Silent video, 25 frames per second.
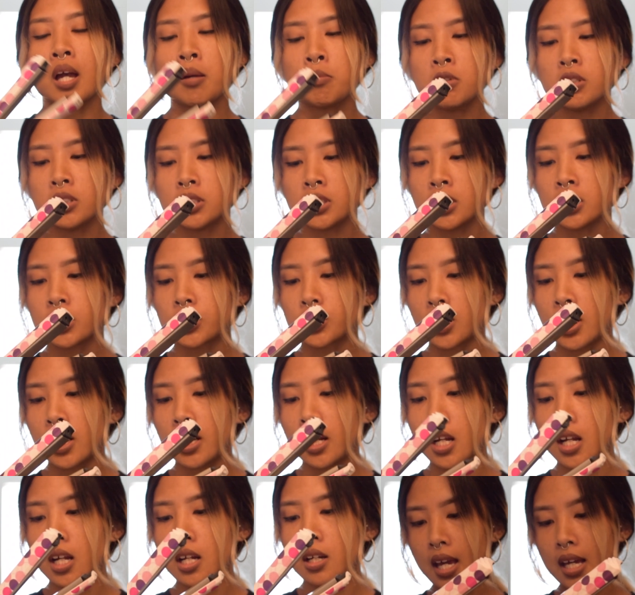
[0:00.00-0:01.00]
I'm using a
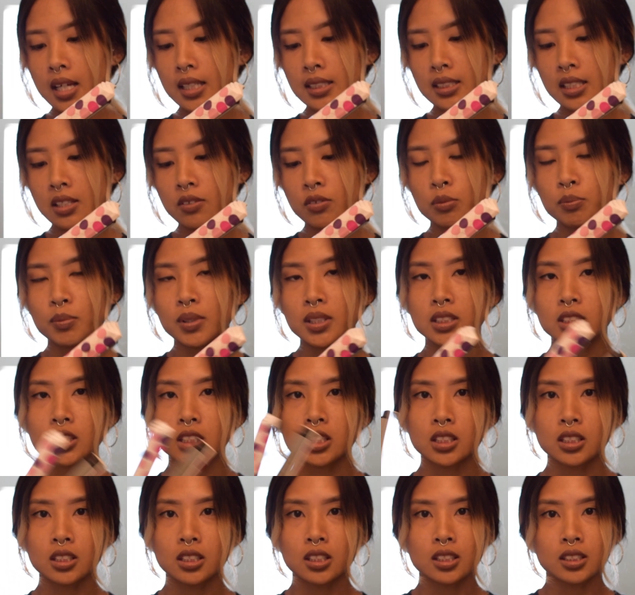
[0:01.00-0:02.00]
straightener. It hasn't even been
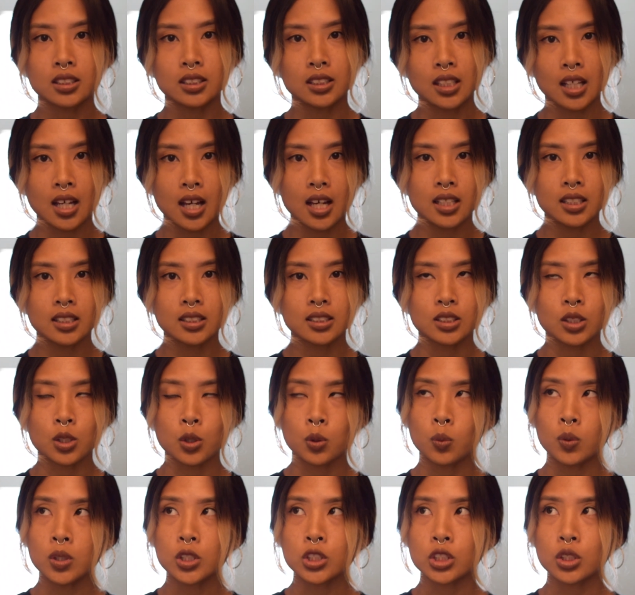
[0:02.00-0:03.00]
turned on yet,
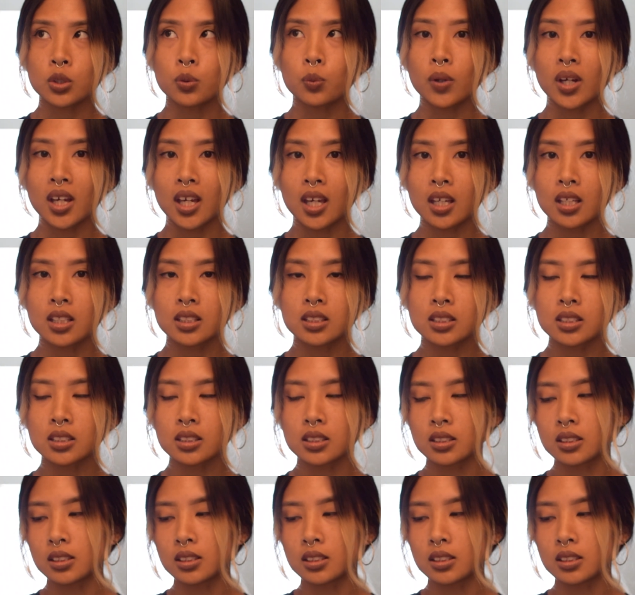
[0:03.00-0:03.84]
so we should wait.